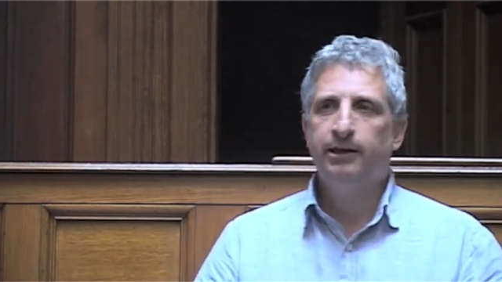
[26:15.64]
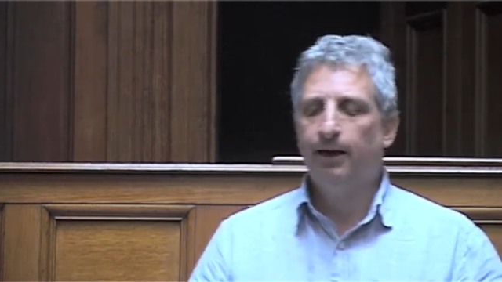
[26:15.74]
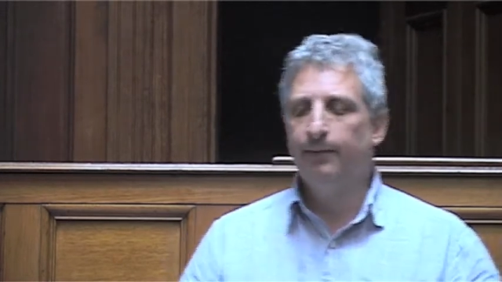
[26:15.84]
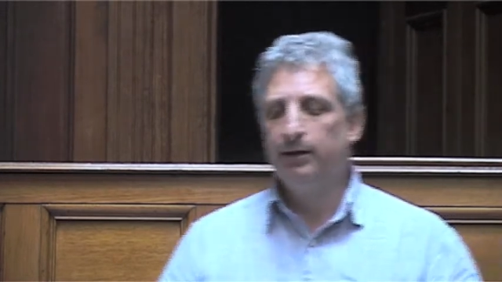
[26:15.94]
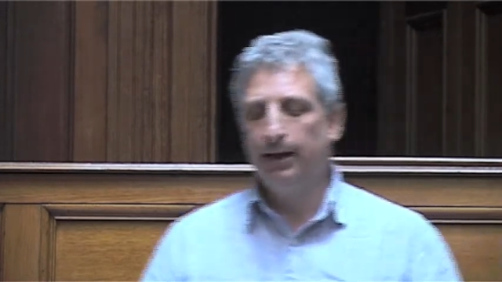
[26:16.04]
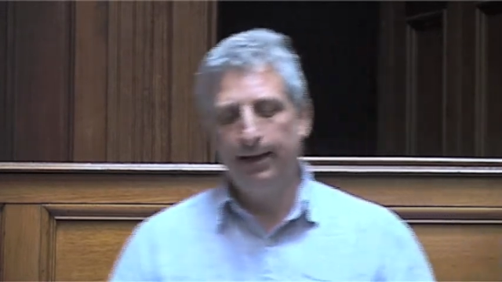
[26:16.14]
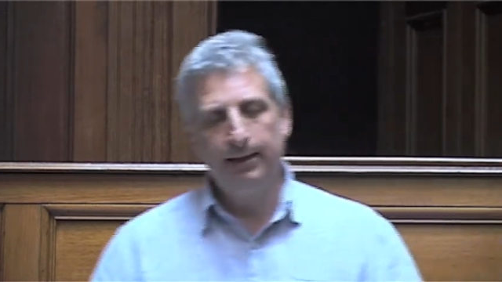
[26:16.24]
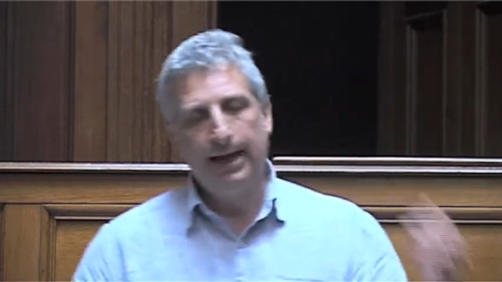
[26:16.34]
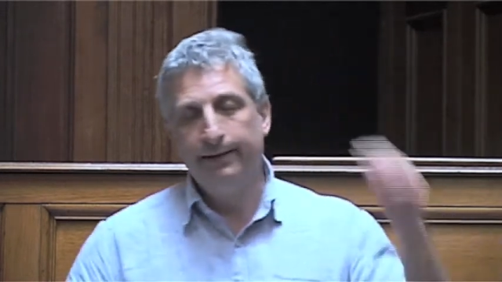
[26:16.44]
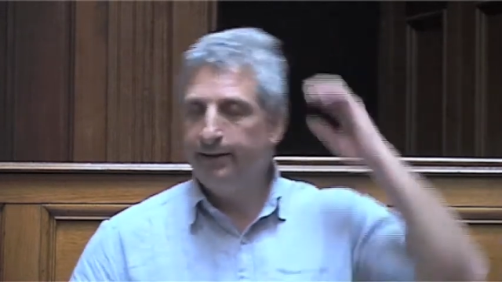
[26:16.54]
I mean,
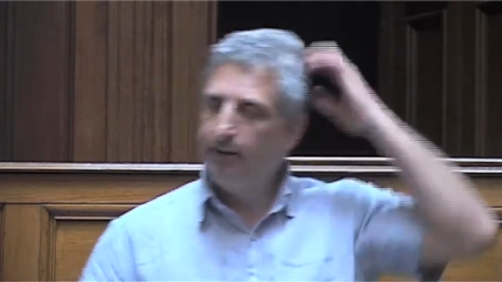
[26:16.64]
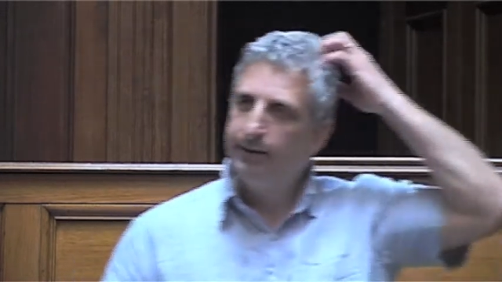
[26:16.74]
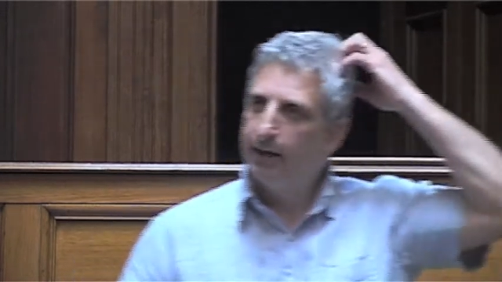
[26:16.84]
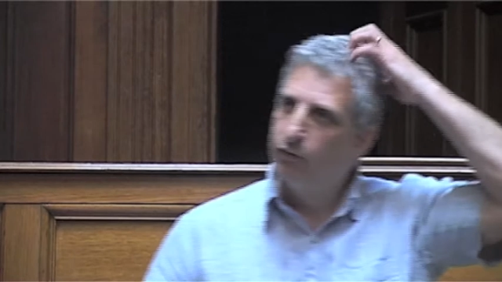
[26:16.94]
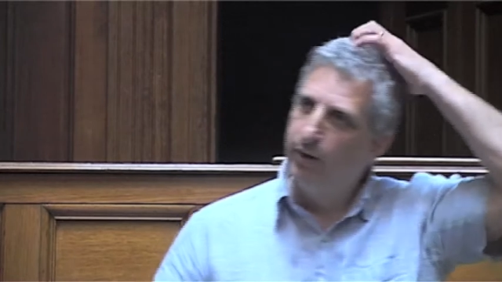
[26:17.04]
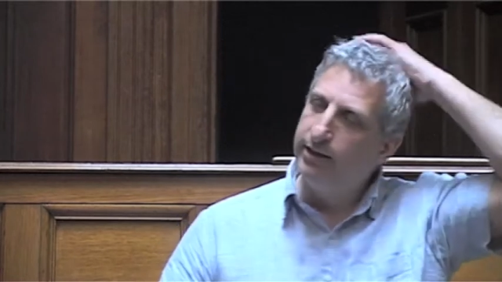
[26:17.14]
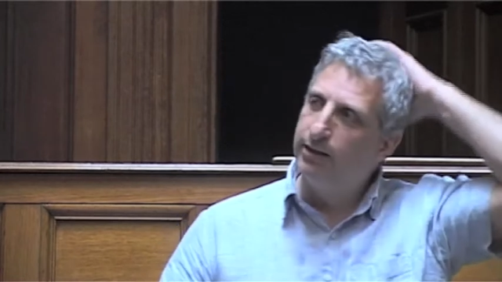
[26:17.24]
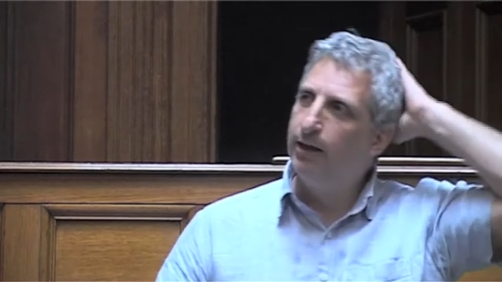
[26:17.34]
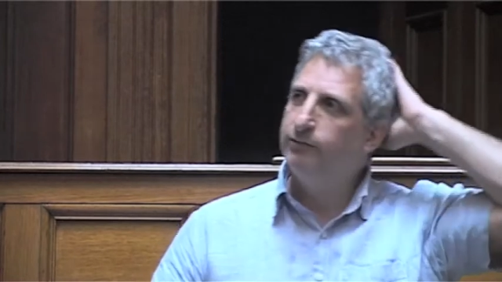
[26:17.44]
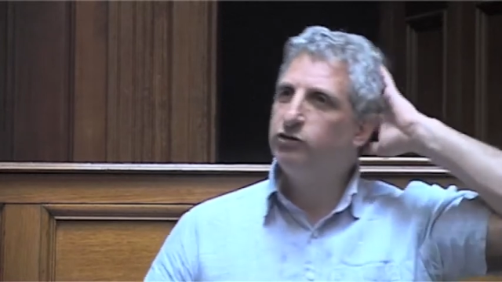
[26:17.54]
and the, that great
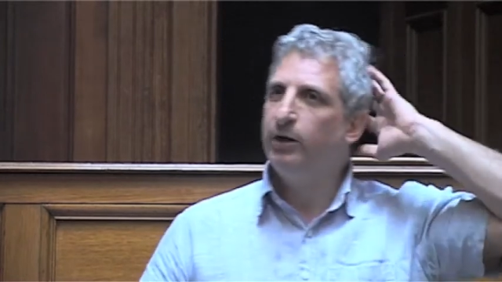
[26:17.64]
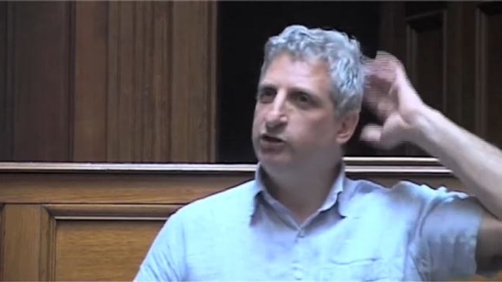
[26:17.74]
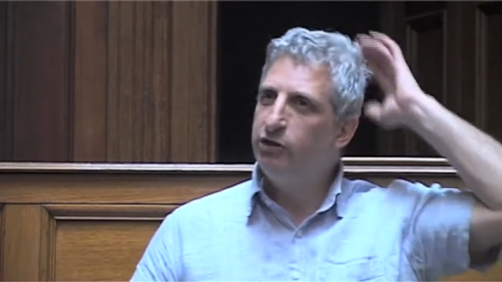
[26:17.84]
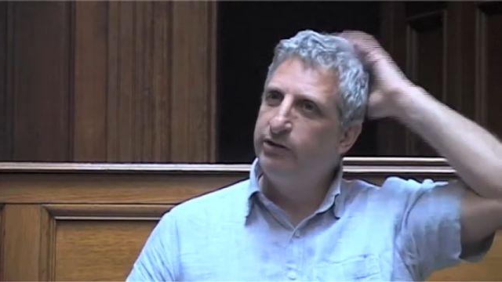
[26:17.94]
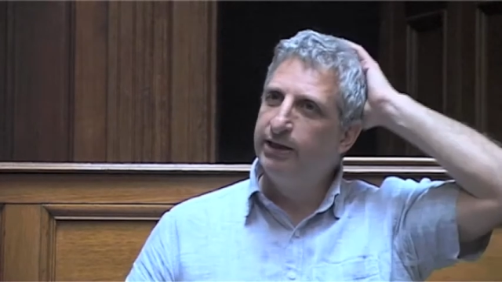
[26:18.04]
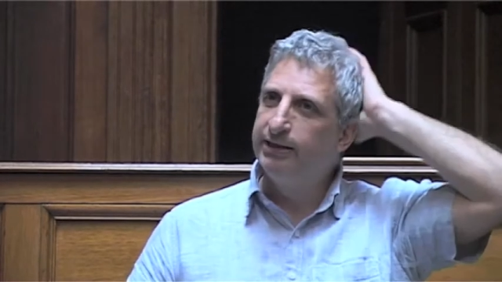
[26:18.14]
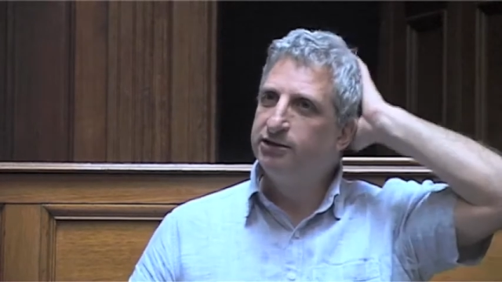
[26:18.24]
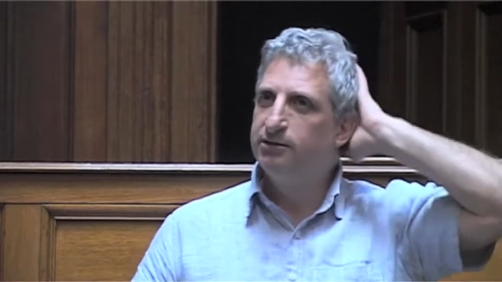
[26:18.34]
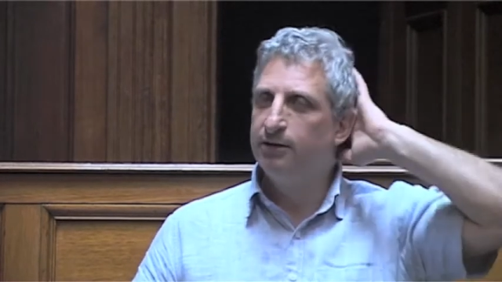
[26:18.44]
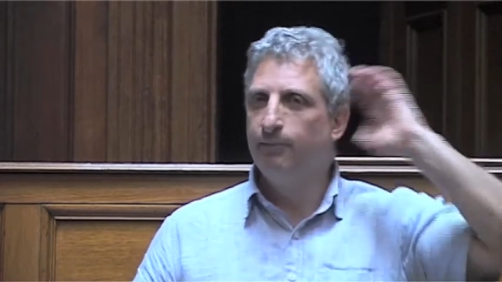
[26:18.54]
uh, trade
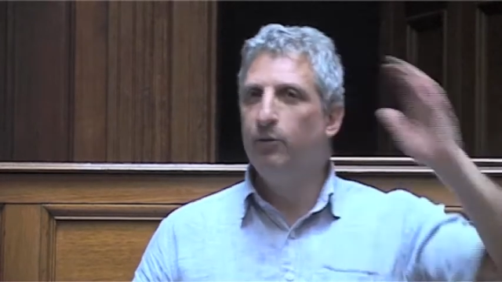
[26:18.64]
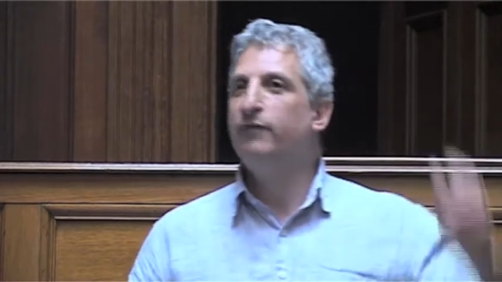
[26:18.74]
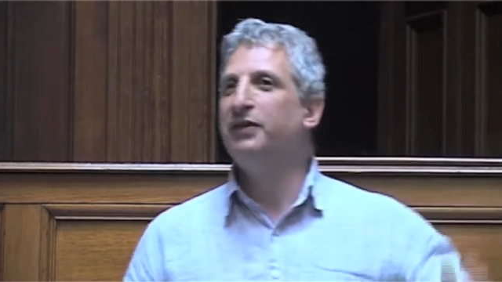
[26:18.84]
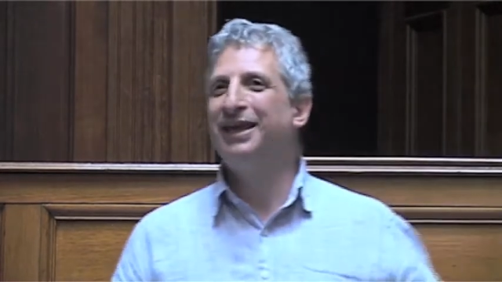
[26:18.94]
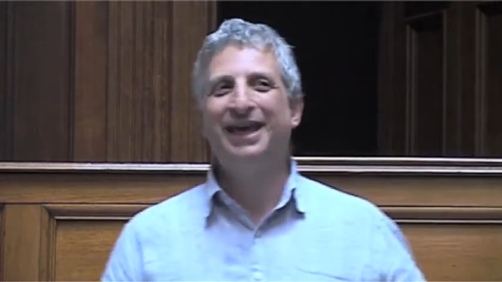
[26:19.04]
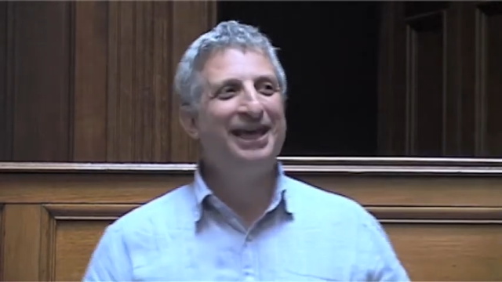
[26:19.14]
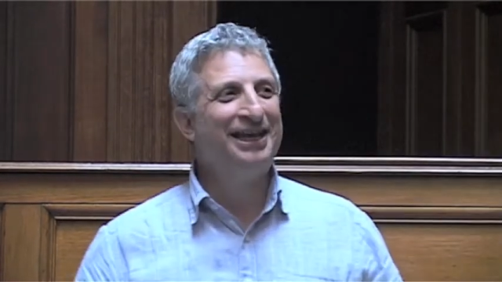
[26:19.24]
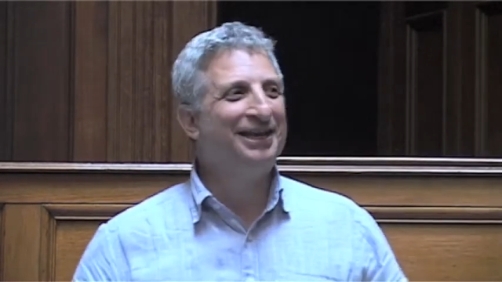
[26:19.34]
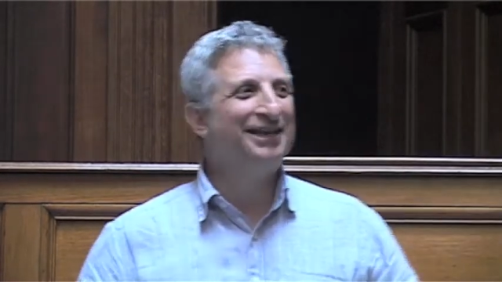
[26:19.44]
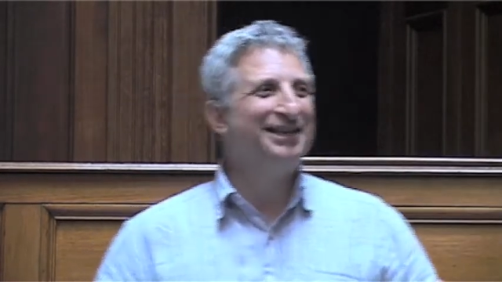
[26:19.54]
unionist, uh, Mervyn
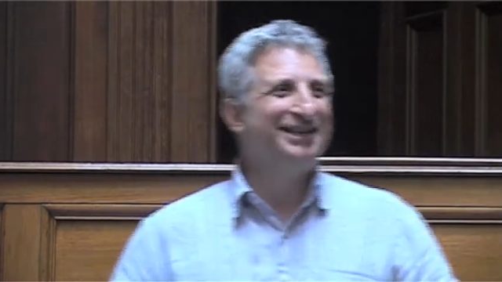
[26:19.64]
King,